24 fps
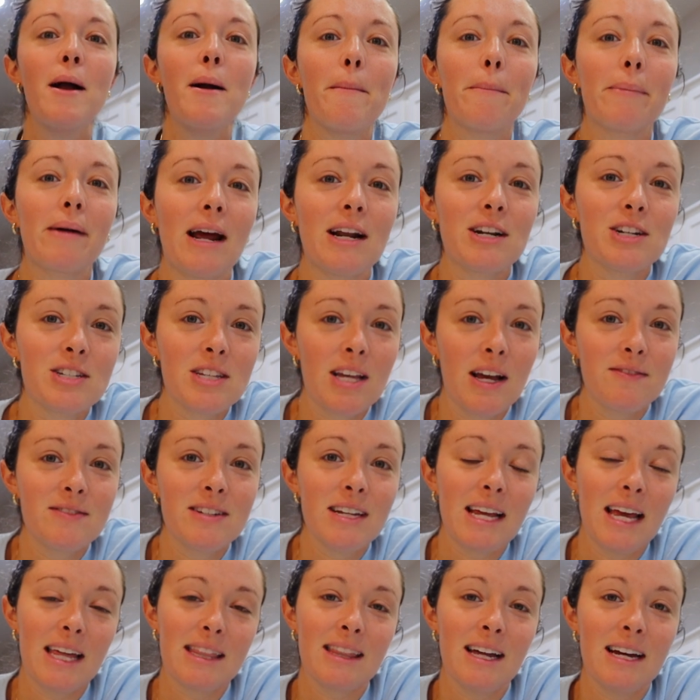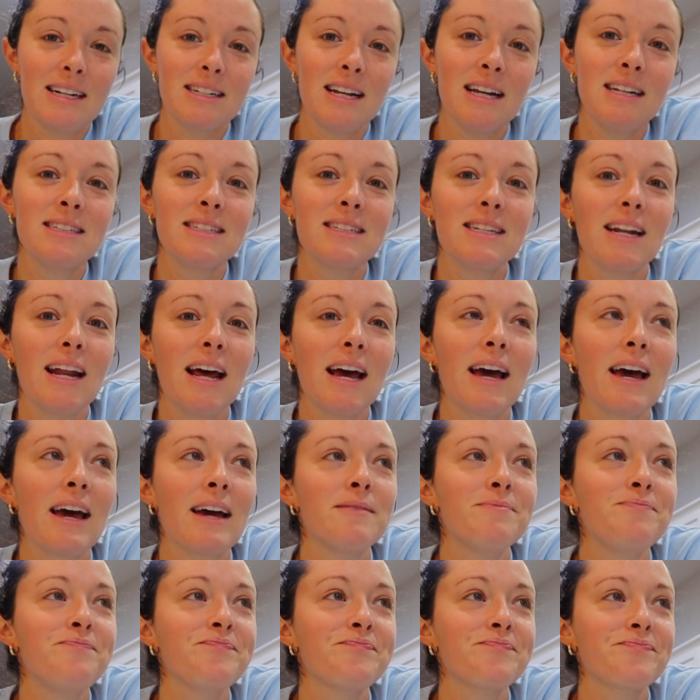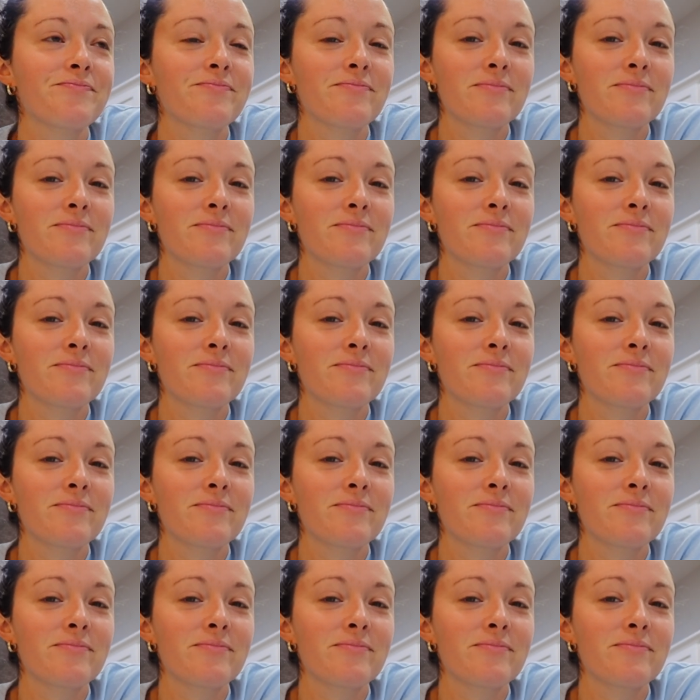but I just have to get that done today